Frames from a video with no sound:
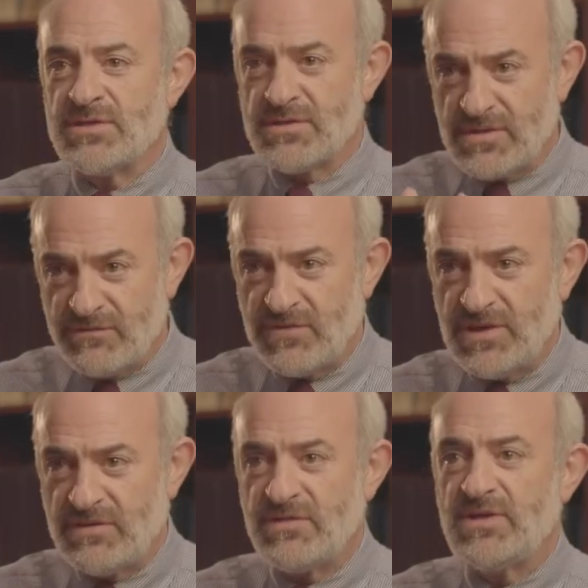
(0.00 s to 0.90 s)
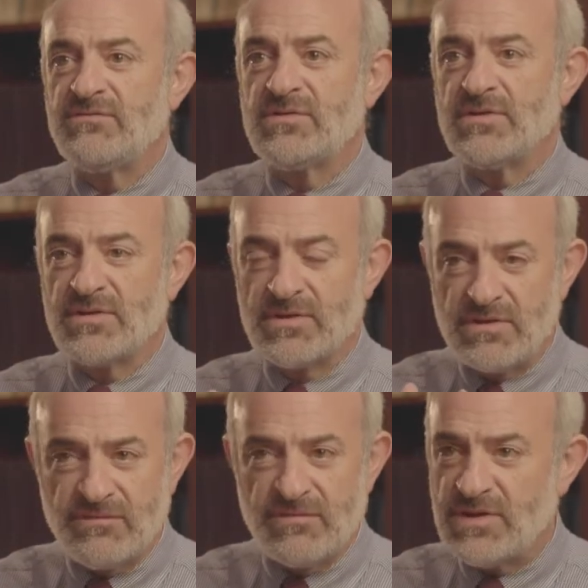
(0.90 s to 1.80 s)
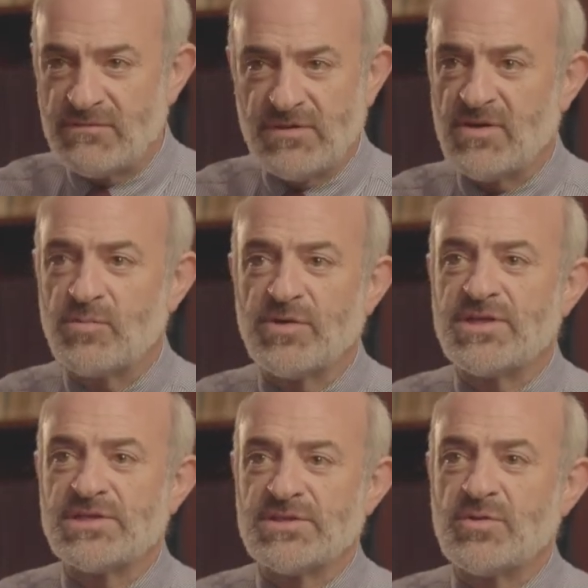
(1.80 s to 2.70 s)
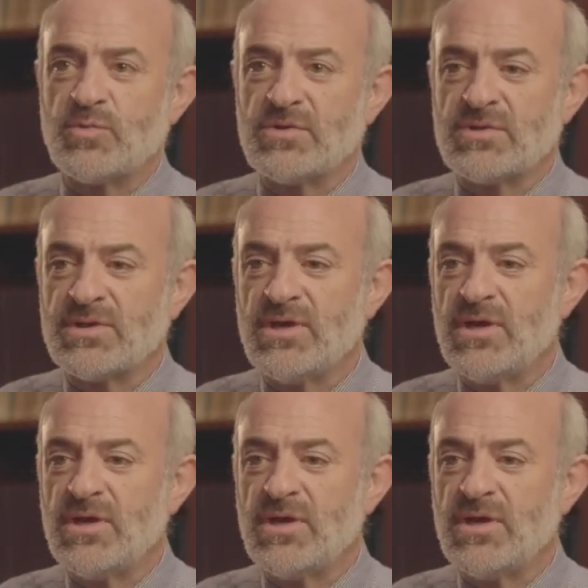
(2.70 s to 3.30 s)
and the defeat of evil and the defeat of terrible things in the world.